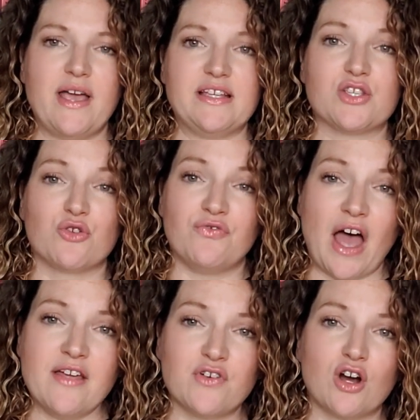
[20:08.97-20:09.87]
a
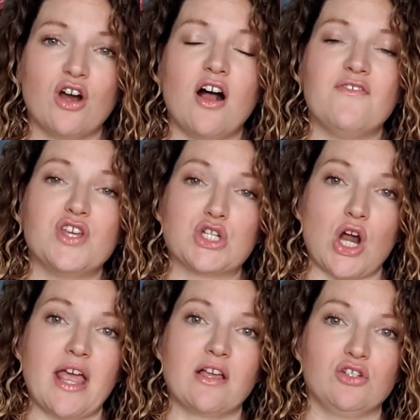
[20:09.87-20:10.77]
survivor of the
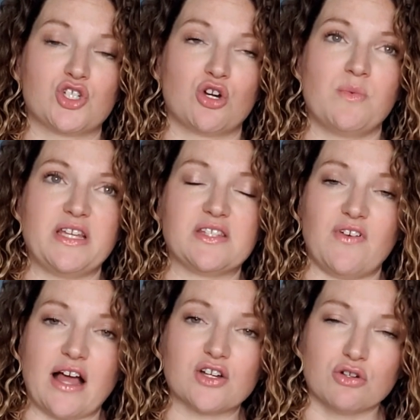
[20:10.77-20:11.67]
Triangle Shirtwaist
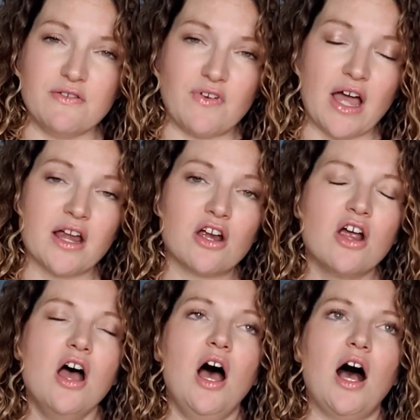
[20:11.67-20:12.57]
Factory fire
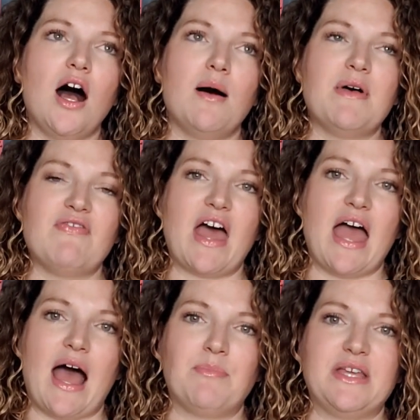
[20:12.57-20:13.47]
um, that
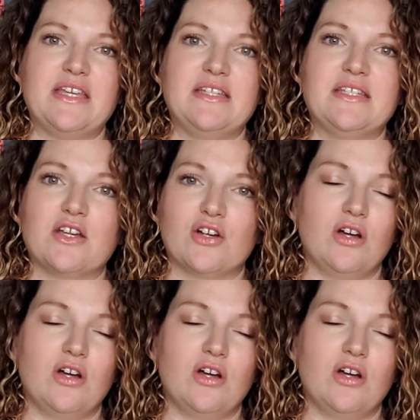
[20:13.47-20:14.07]
happened